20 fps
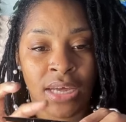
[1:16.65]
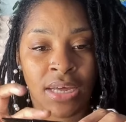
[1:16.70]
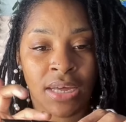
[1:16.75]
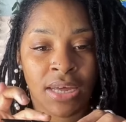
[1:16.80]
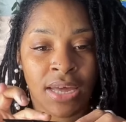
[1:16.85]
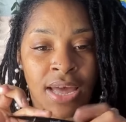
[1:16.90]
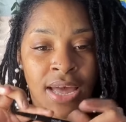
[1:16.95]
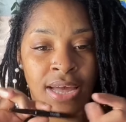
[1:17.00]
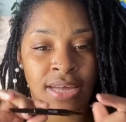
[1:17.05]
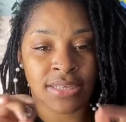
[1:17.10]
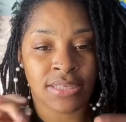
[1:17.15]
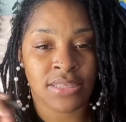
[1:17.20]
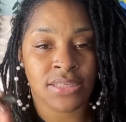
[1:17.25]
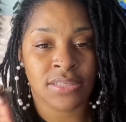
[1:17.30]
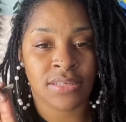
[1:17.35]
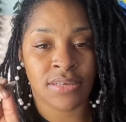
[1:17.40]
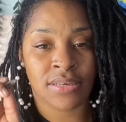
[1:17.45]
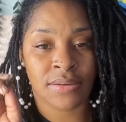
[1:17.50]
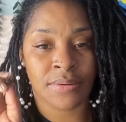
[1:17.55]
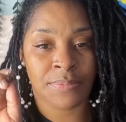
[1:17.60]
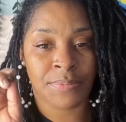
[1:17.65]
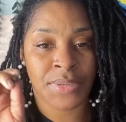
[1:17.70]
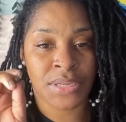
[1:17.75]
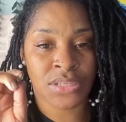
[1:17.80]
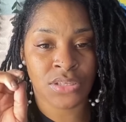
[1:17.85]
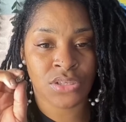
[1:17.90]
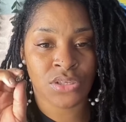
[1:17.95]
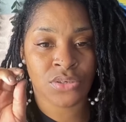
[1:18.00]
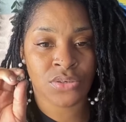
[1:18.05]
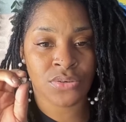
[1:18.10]
It has the
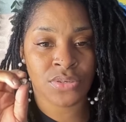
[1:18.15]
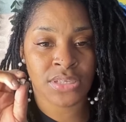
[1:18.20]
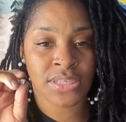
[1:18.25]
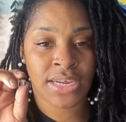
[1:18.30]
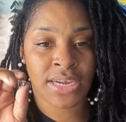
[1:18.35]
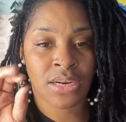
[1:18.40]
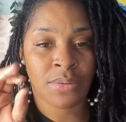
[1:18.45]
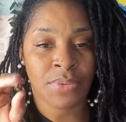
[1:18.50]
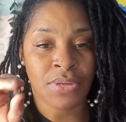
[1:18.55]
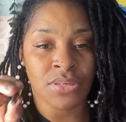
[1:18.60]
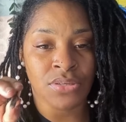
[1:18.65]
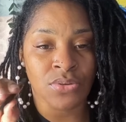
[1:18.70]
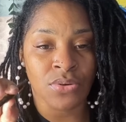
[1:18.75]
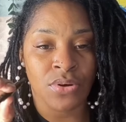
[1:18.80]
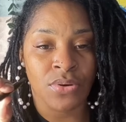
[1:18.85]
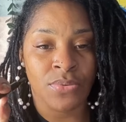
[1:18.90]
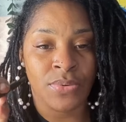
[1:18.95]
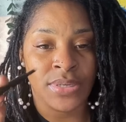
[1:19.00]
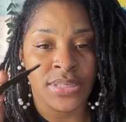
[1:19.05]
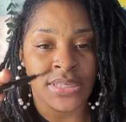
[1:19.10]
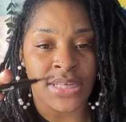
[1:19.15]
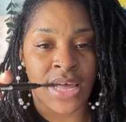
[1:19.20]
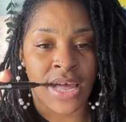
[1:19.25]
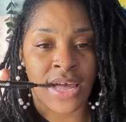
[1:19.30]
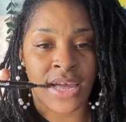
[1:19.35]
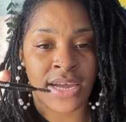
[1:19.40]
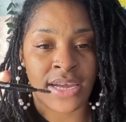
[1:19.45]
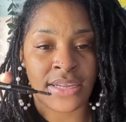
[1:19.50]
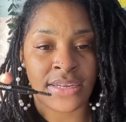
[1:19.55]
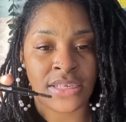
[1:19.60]
pencil, slanted pencil on one
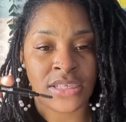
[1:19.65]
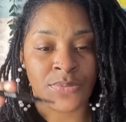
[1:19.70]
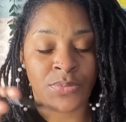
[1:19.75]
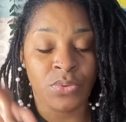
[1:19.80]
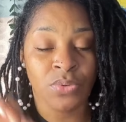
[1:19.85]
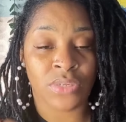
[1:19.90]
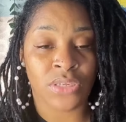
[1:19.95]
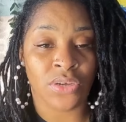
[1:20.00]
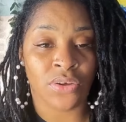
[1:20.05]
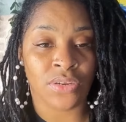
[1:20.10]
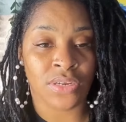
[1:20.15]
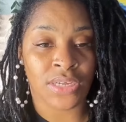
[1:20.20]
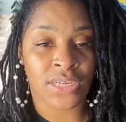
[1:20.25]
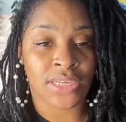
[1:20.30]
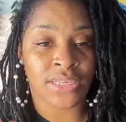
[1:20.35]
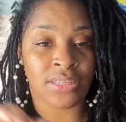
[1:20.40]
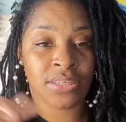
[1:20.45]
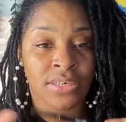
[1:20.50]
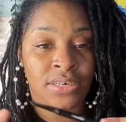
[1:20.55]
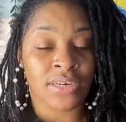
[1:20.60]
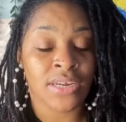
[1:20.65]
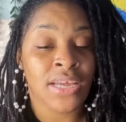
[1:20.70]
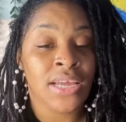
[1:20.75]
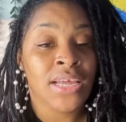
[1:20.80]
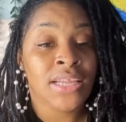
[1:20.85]
side and the spoolie on the other.